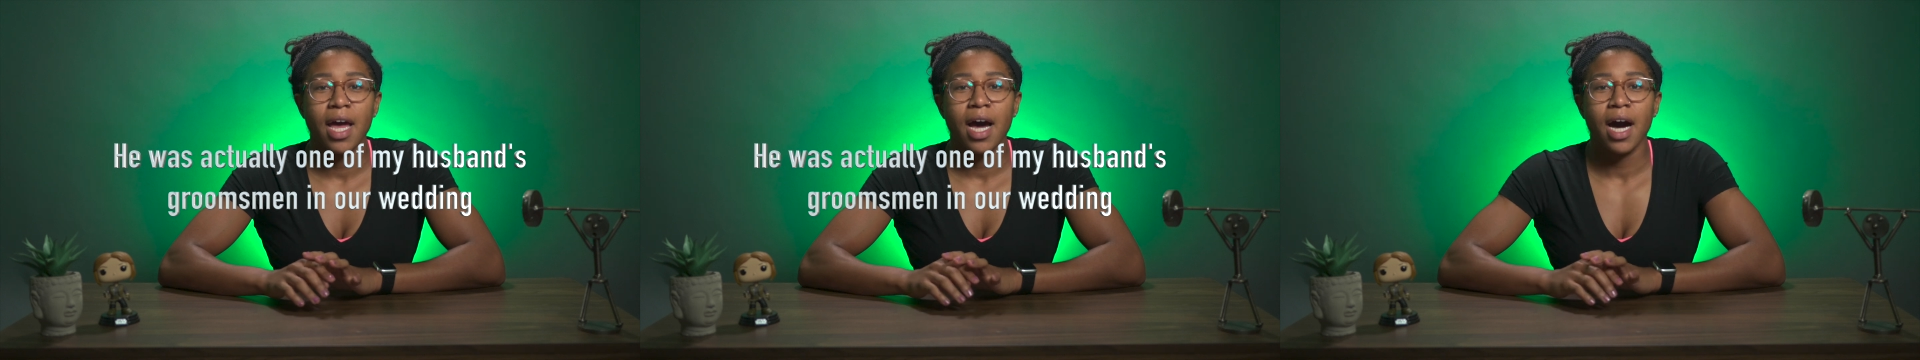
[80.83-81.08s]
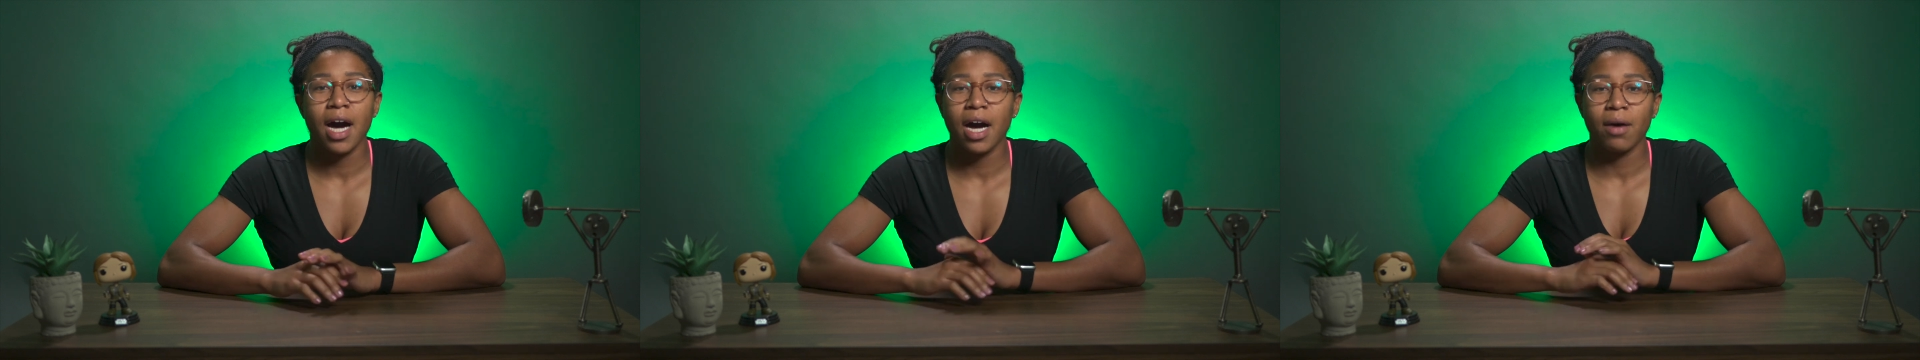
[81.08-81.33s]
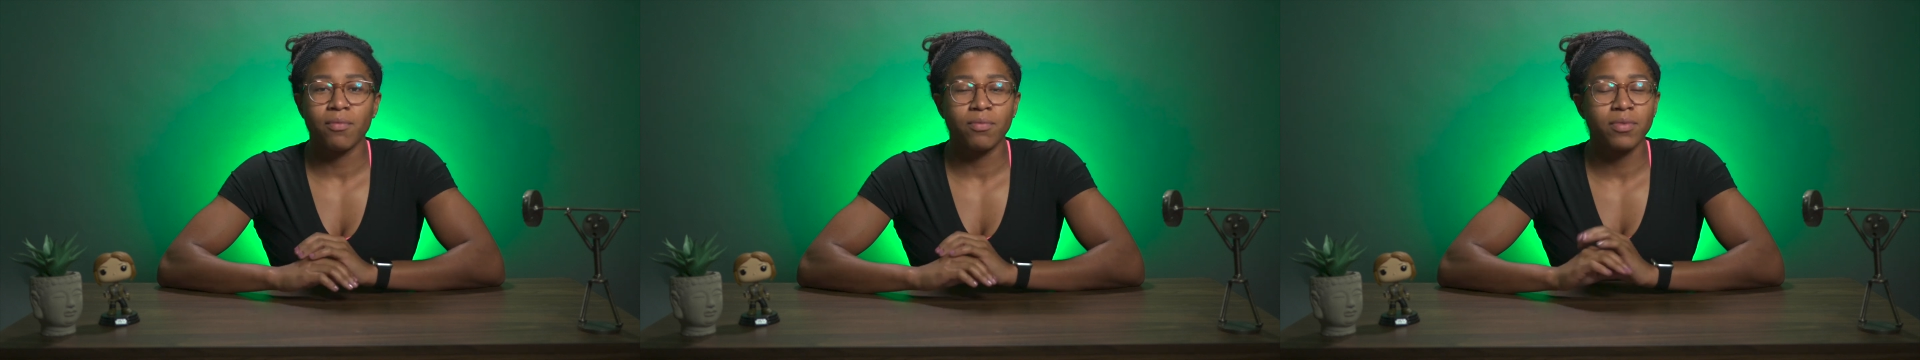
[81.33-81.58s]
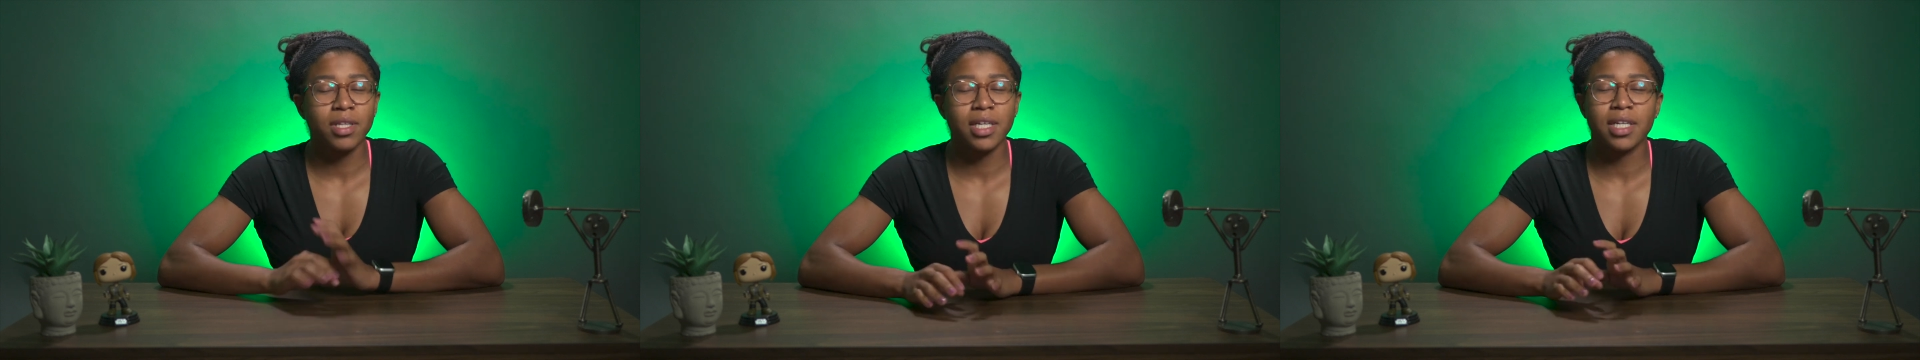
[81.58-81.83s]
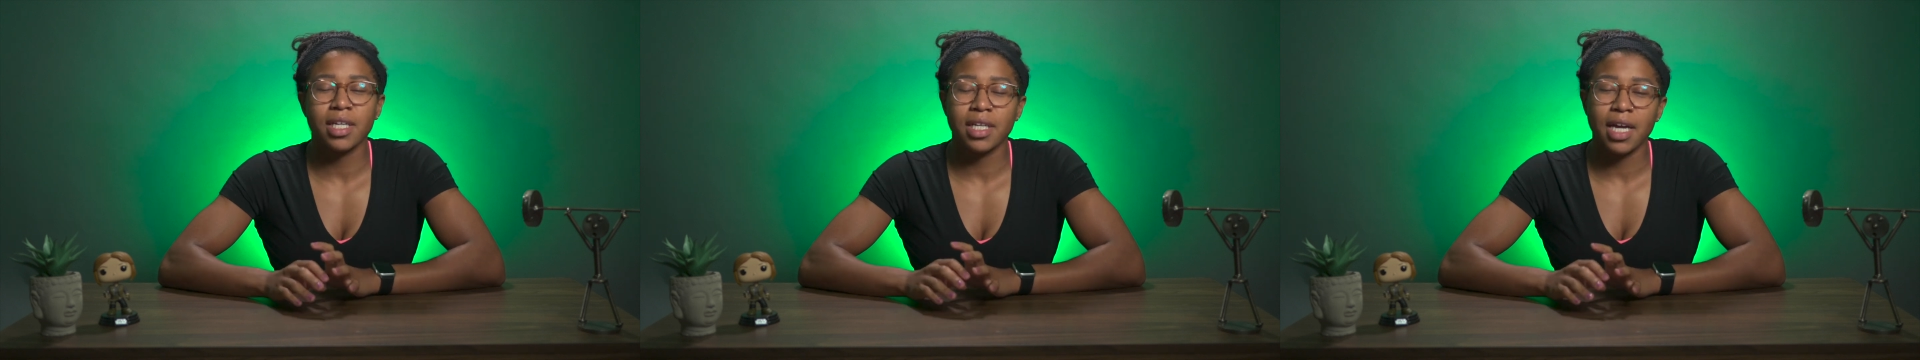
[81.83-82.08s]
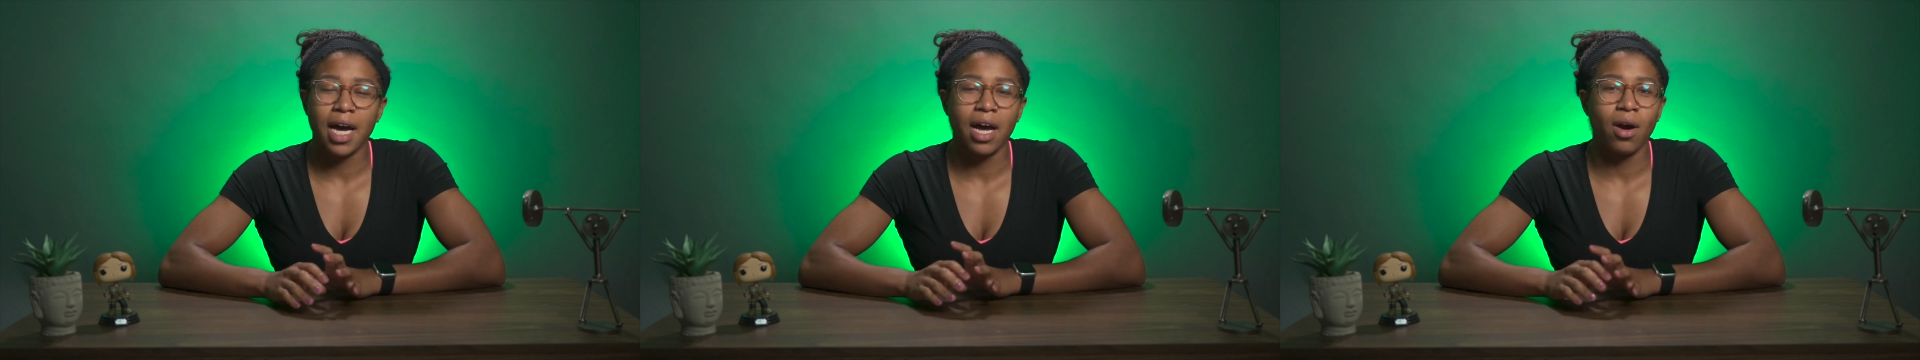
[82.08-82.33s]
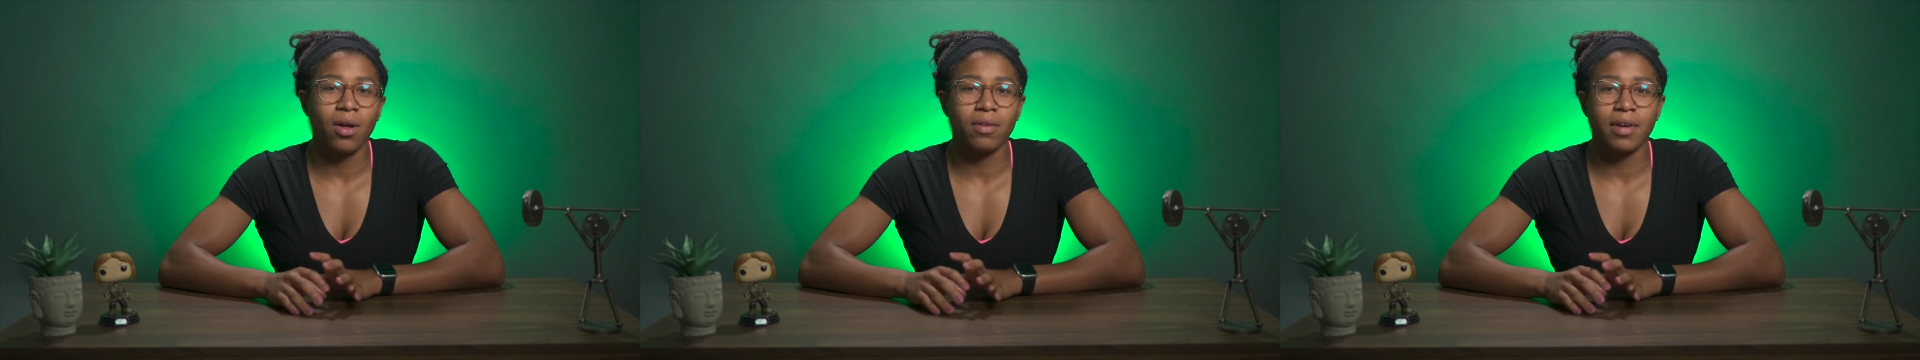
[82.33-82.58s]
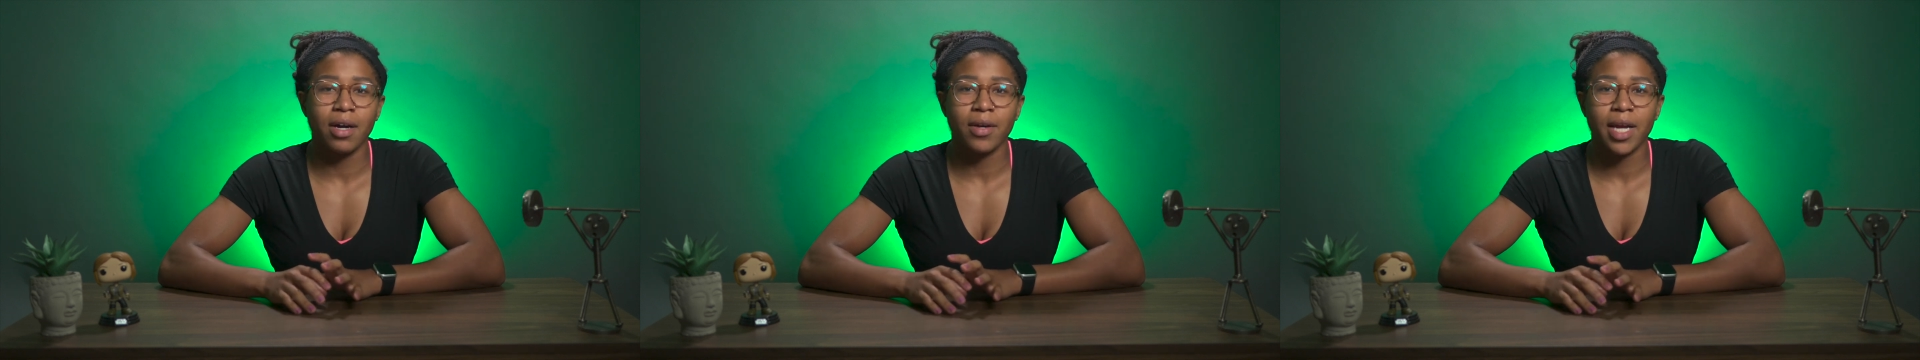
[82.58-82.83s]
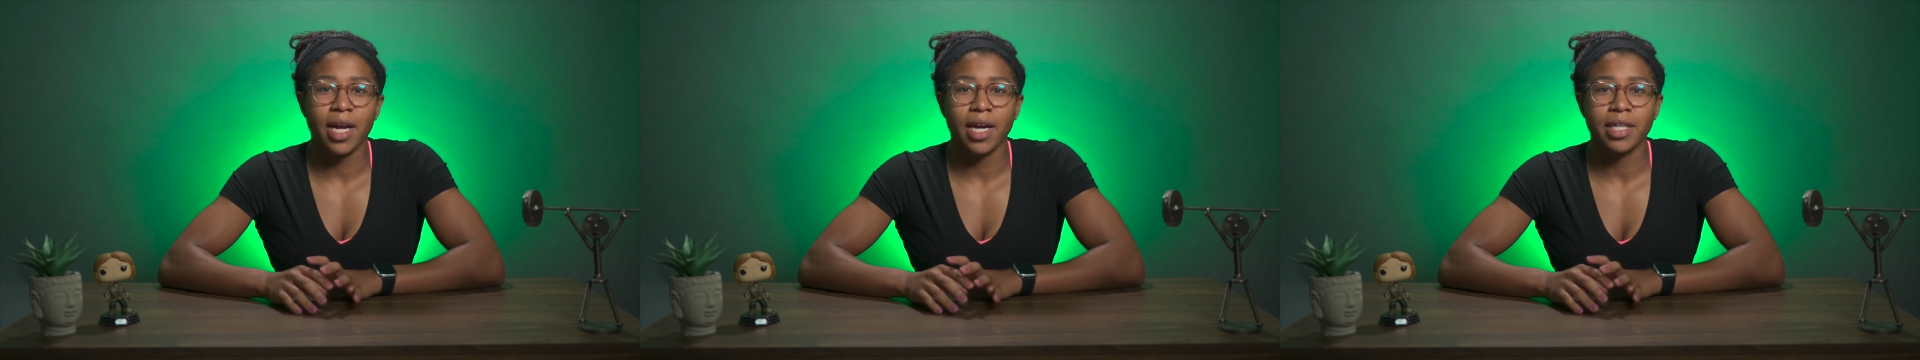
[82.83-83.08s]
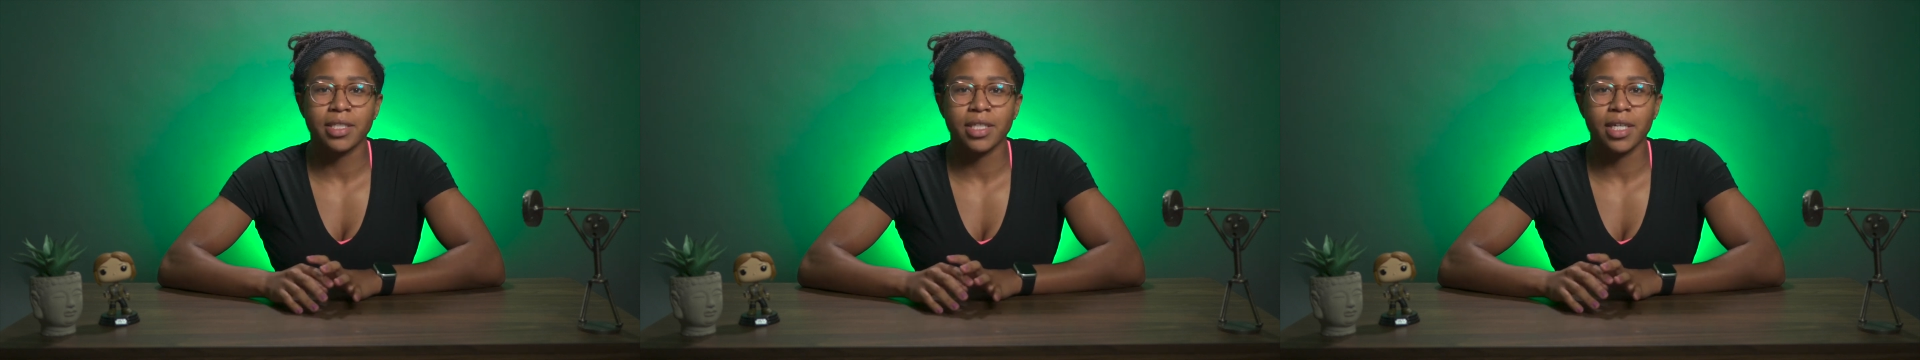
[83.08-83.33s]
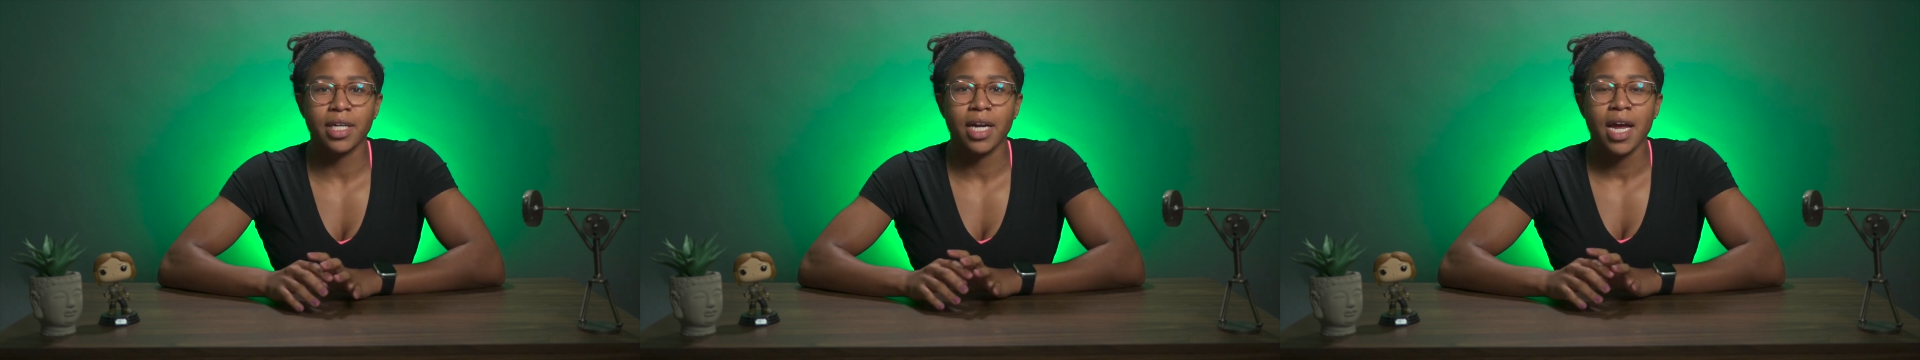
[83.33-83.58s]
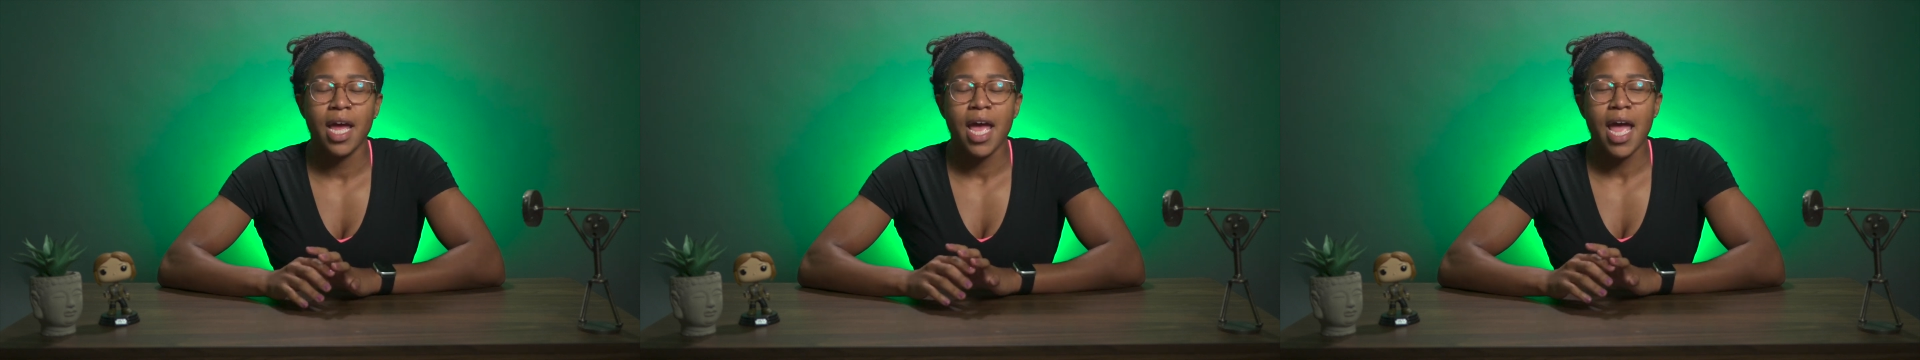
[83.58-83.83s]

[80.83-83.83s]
Really good guy, all around character.